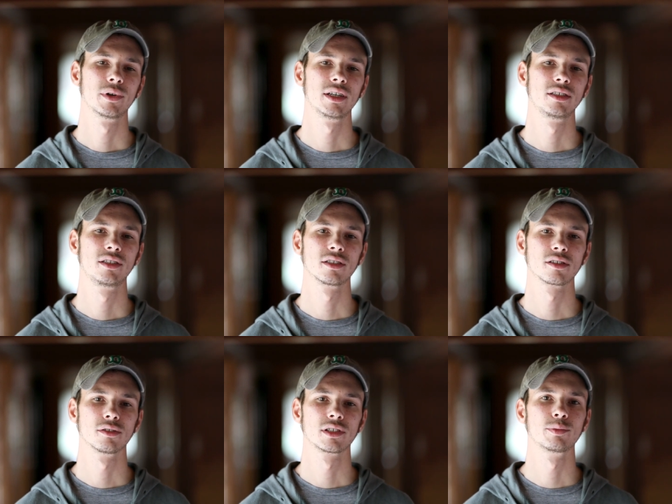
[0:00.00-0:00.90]
but it's
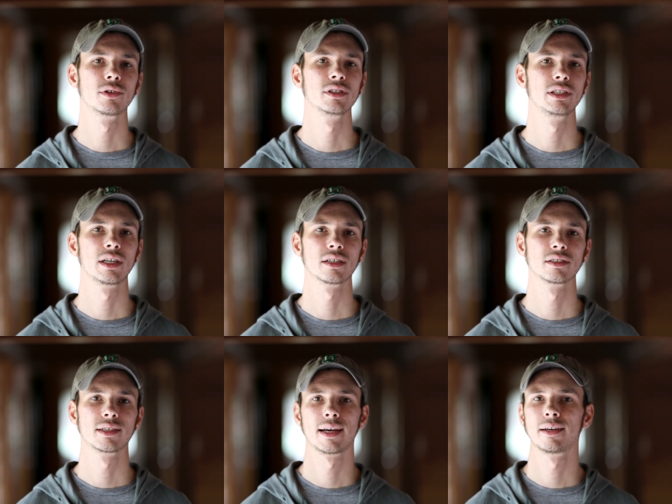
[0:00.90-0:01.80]
just those small
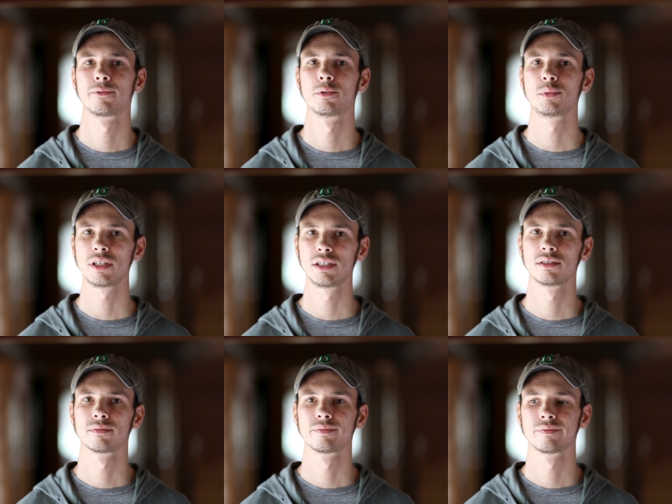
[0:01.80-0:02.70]
details that, for
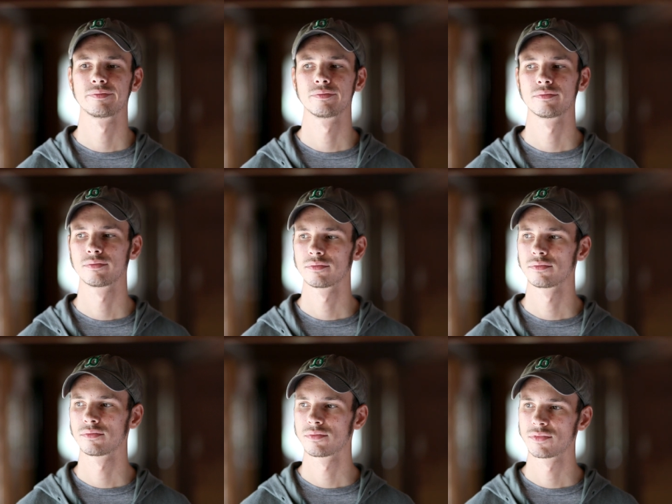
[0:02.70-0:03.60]
me,
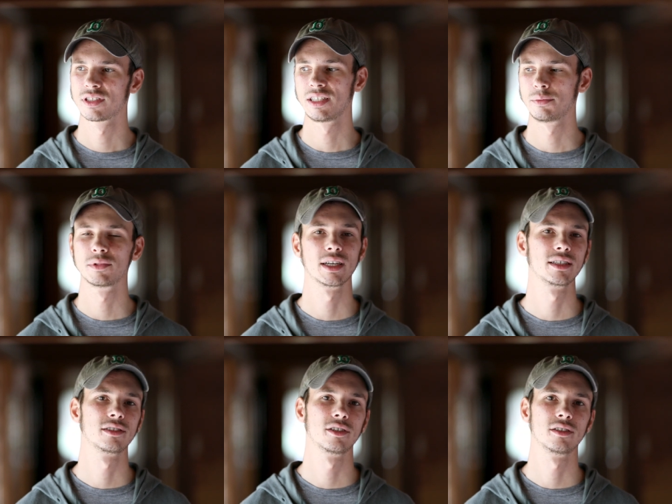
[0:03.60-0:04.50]
seem
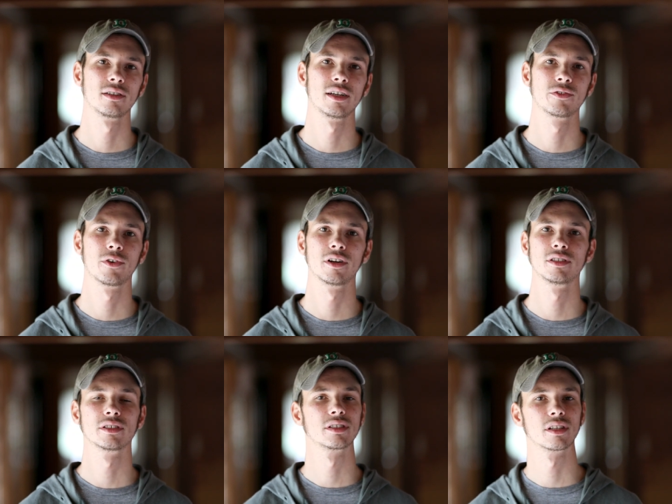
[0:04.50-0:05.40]
nicer as far
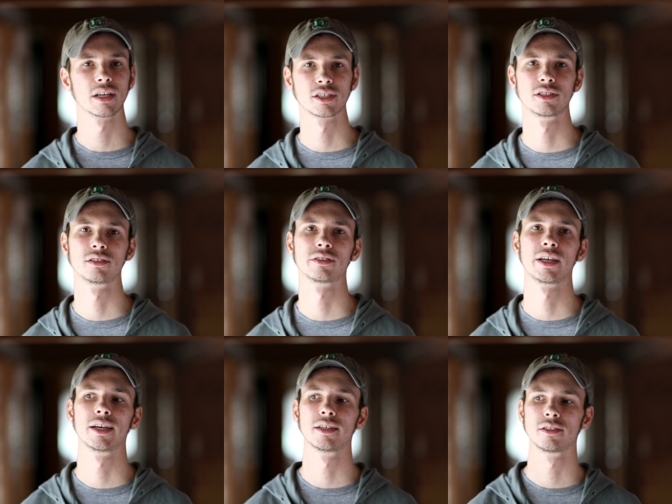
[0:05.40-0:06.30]
as selection
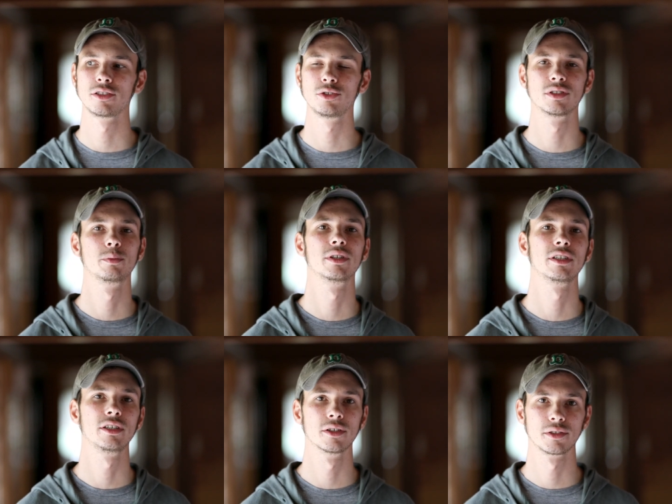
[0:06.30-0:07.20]
and
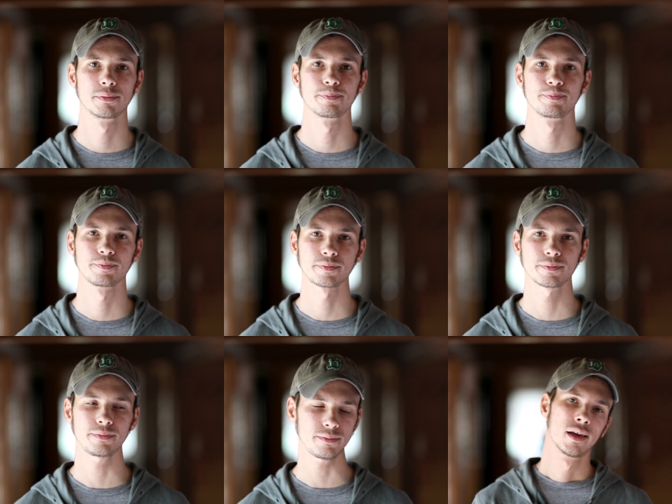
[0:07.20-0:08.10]
usability goes.
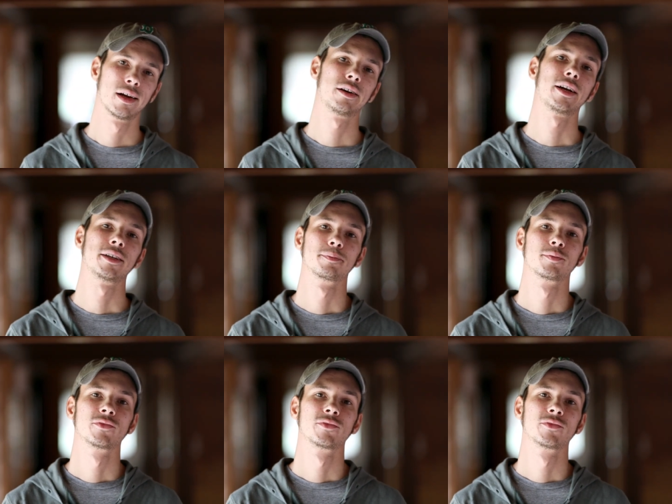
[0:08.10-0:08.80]
All right,